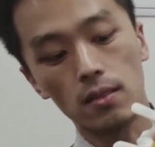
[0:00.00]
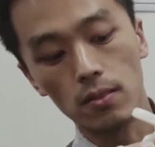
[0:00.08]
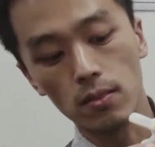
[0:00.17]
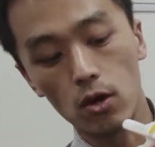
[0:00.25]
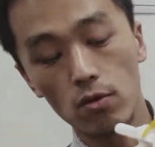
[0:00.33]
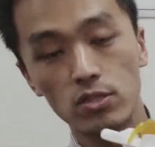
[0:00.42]

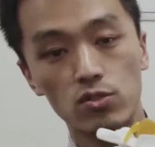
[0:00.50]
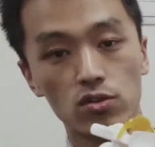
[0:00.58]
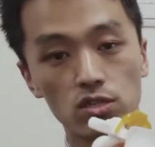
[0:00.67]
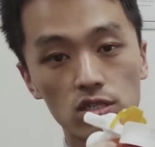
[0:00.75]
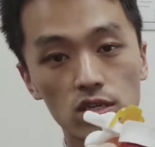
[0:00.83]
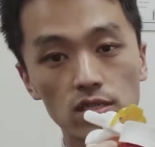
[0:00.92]
nerve
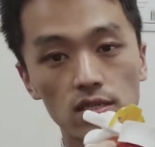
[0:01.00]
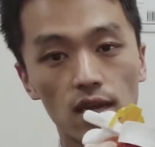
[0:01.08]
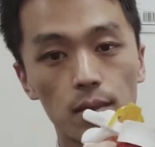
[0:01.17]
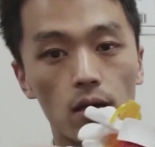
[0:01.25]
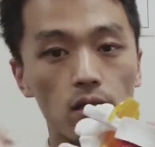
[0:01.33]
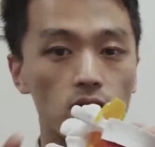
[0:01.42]
structures
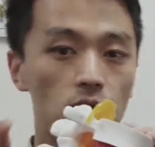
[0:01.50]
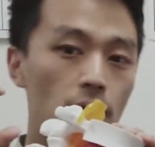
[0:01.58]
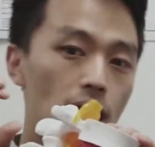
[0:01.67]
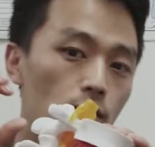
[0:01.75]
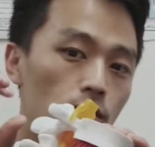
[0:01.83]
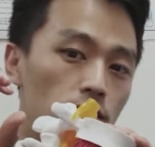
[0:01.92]
and a little
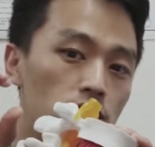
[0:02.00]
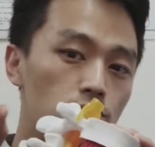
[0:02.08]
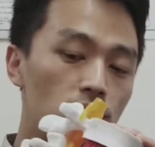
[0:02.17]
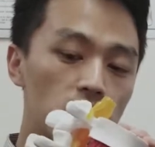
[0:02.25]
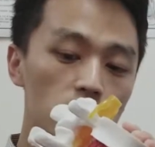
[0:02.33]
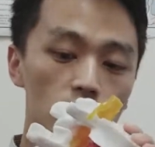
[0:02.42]
narrowing the
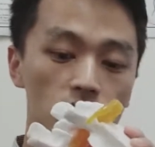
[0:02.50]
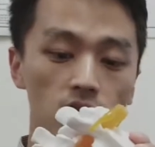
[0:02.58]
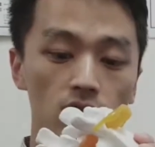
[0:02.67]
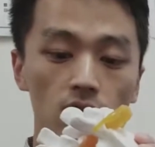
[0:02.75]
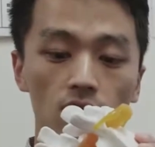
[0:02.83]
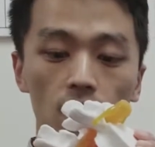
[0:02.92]
space over
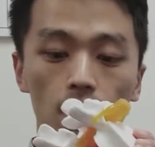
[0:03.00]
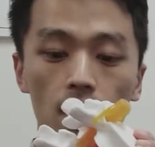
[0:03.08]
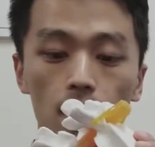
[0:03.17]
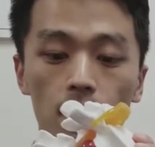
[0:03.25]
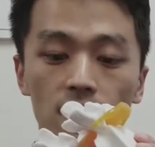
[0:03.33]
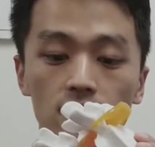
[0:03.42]
there,
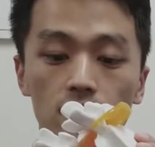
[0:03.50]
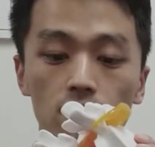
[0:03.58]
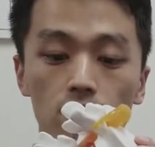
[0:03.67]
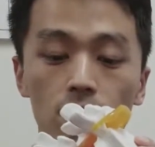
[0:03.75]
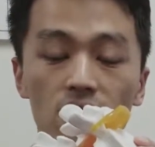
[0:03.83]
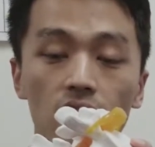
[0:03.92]
then that's a
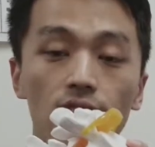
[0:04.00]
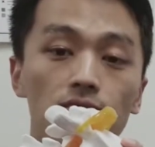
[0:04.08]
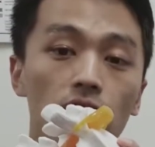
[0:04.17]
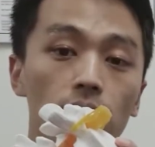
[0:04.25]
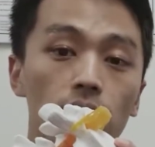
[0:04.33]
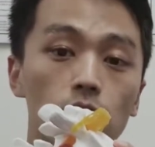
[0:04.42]
little make
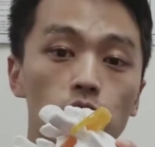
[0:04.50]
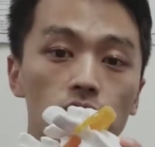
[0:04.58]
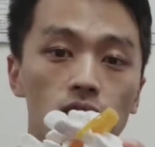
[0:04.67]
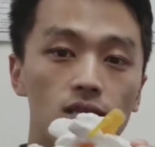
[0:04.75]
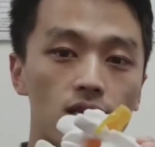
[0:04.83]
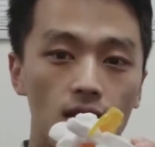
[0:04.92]

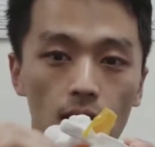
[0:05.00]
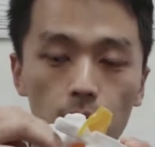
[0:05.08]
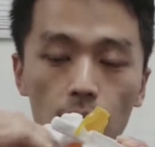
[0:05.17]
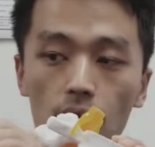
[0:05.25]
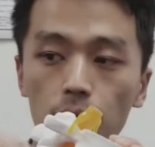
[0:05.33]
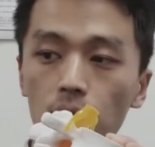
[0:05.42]
inflammation
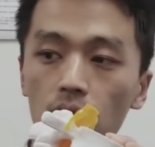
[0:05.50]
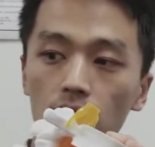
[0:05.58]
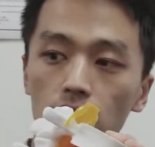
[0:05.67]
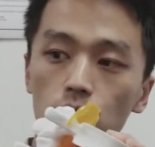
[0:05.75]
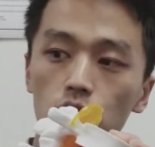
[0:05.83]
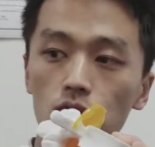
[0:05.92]
and that
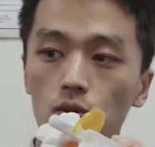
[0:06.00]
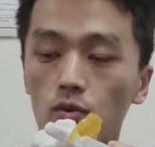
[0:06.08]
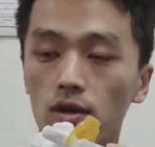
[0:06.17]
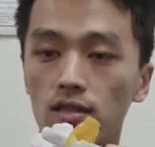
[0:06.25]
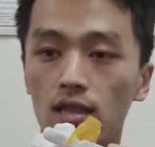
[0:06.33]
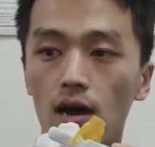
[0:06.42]
pain usually
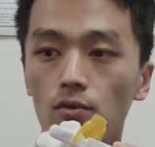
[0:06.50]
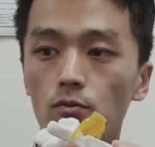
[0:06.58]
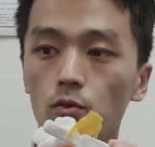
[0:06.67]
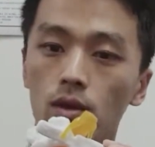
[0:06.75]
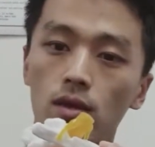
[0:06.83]
going down.